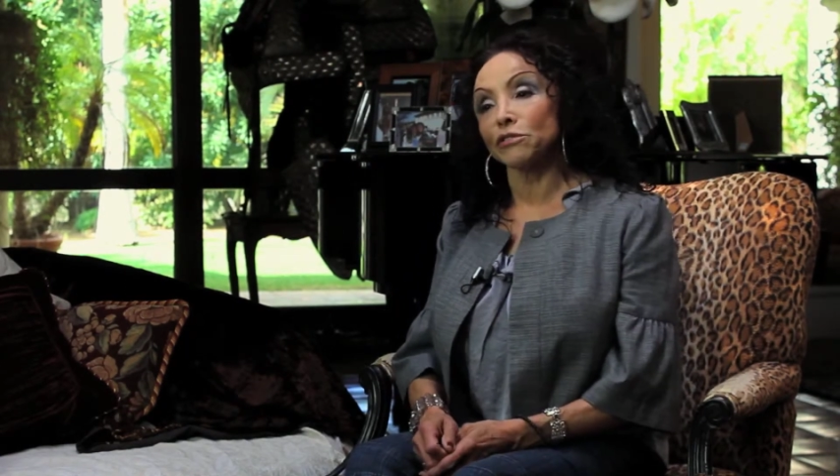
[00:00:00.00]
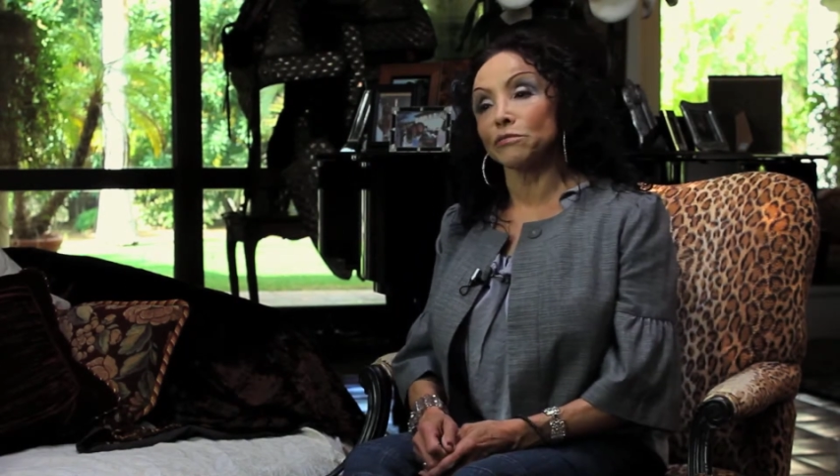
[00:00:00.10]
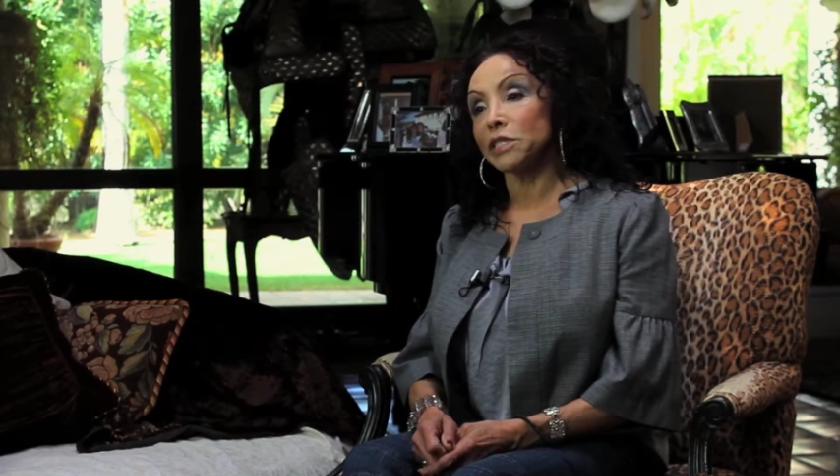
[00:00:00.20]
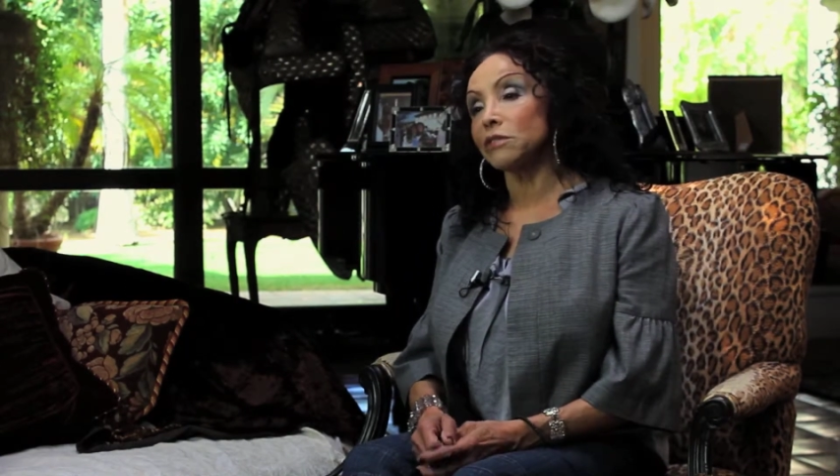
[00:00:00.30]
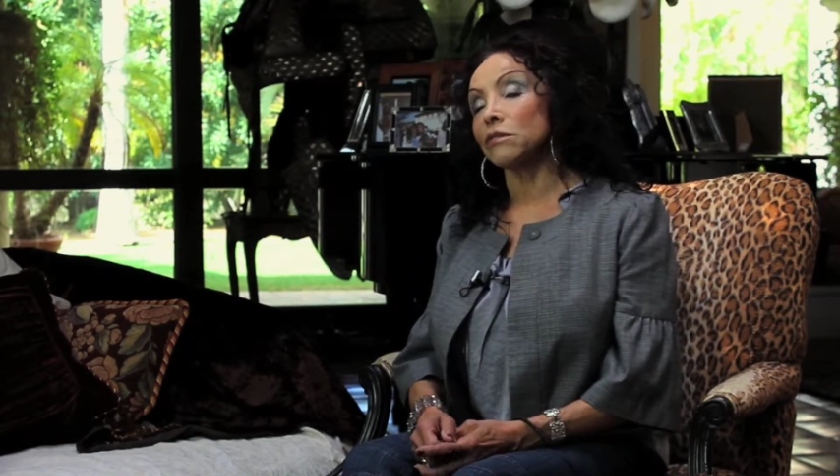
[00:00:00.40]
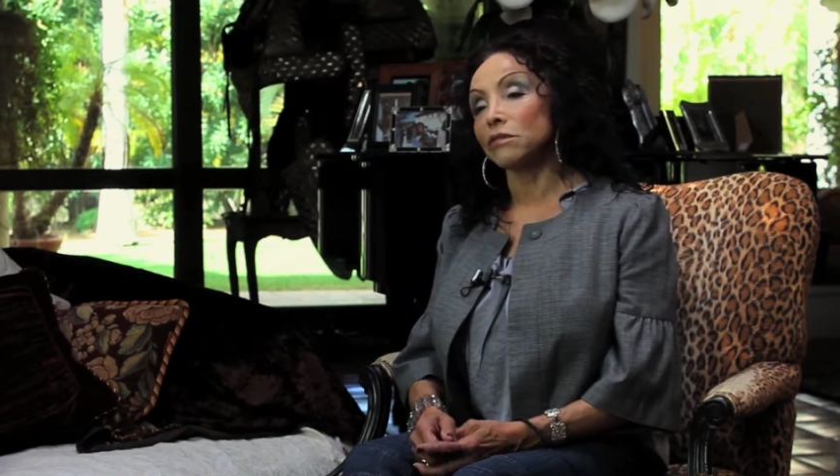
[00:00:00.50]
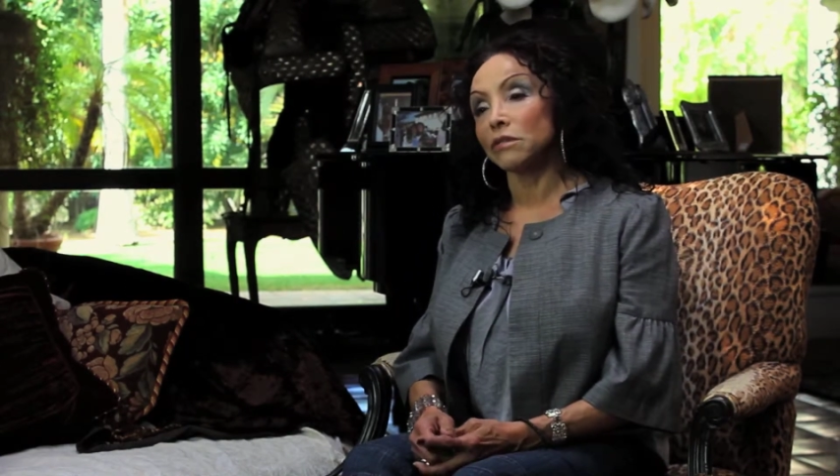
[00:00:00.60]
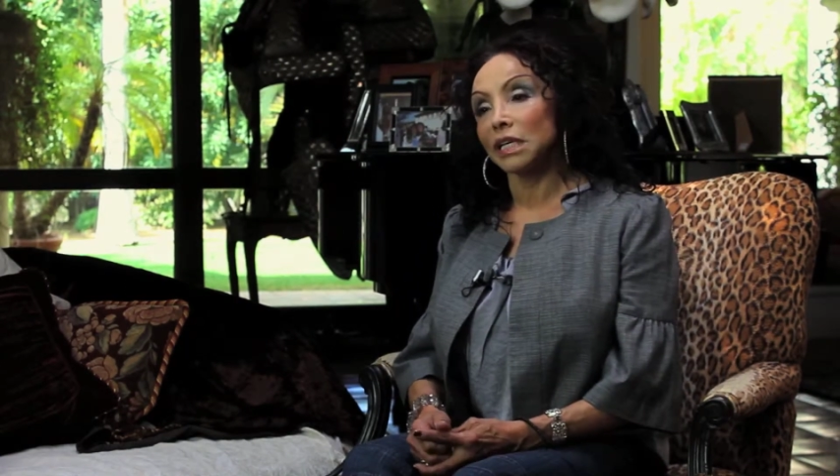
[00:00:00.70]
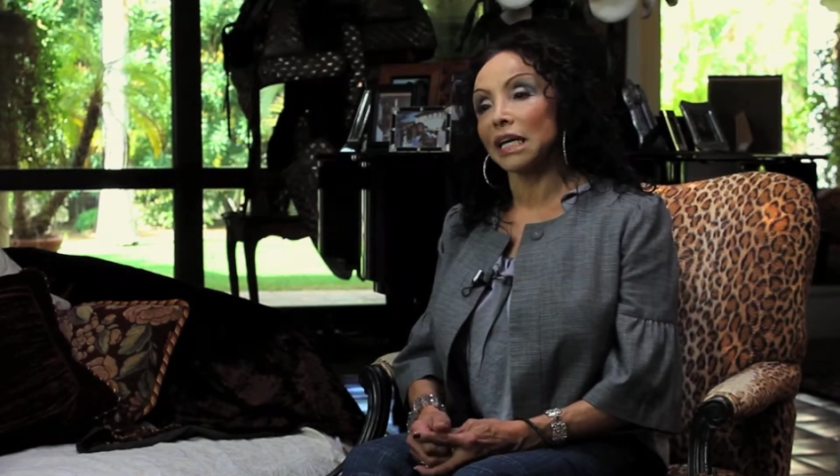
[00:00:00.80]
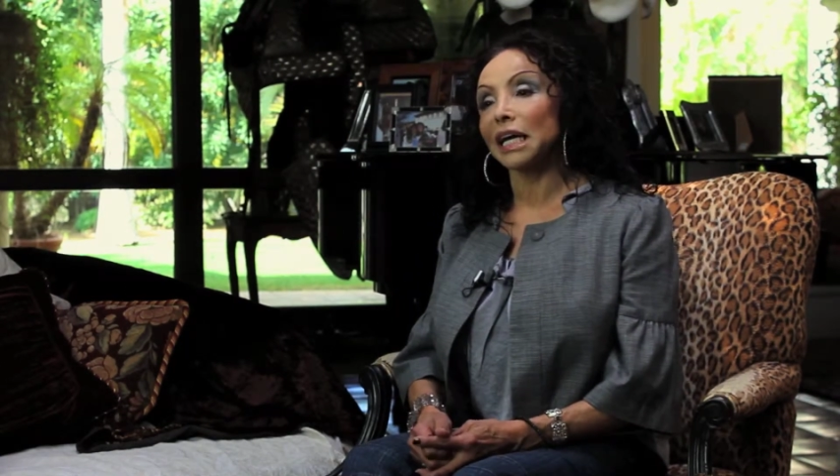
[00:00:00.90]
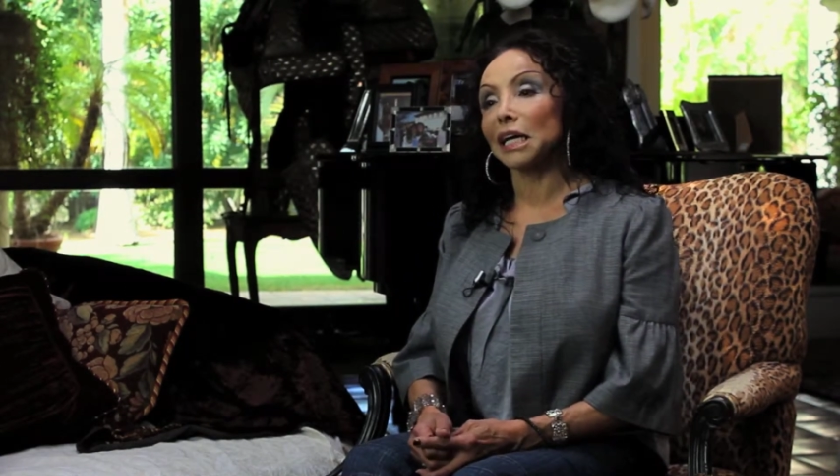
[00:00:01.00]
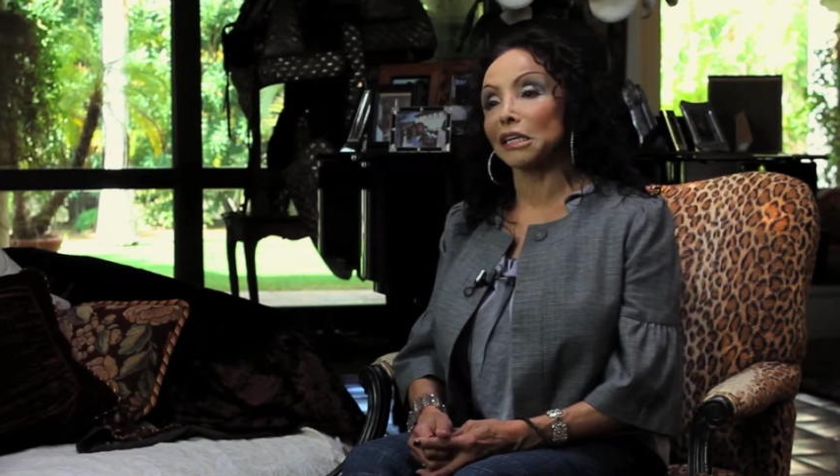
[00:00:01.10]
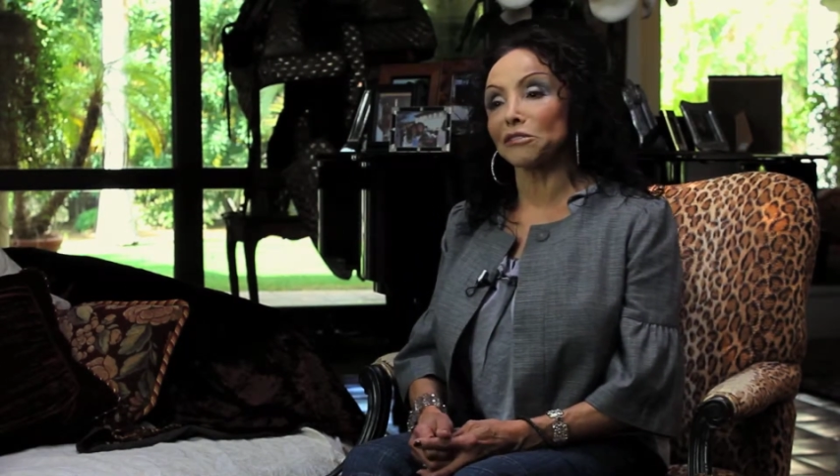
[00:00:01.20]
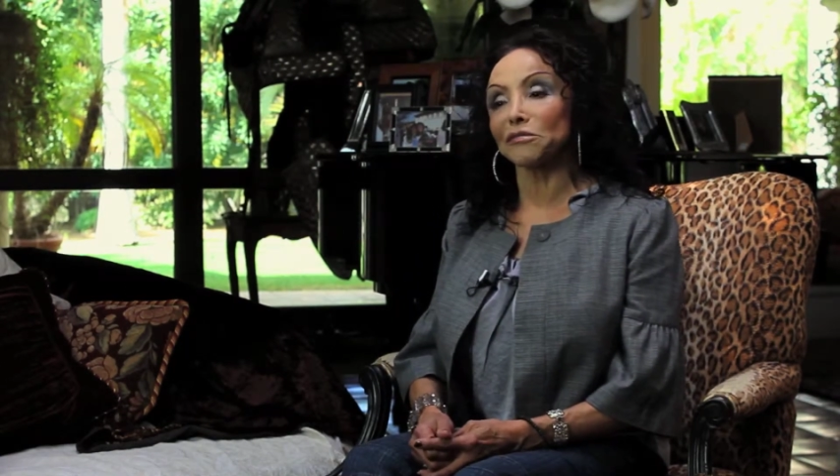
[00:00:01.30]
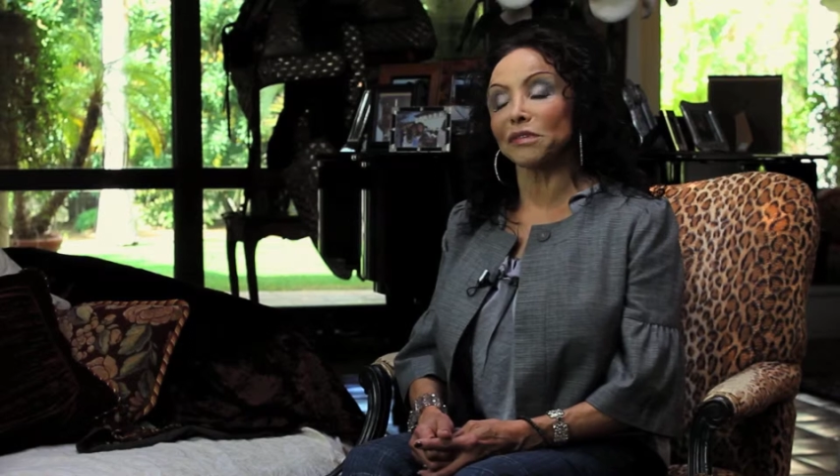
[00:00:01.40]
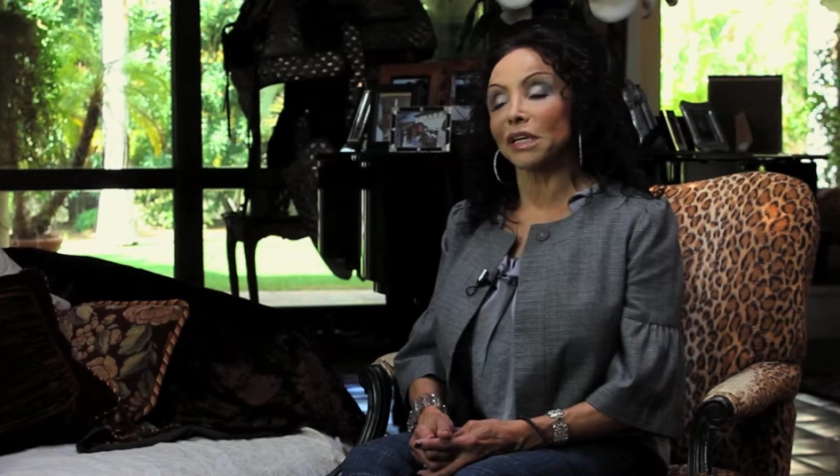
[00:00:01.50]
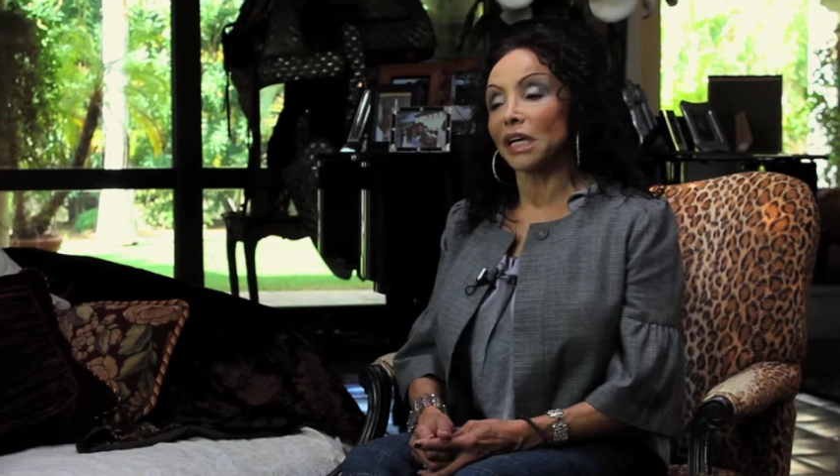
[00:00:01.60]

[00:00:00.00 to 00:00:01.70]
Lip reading: Terino. And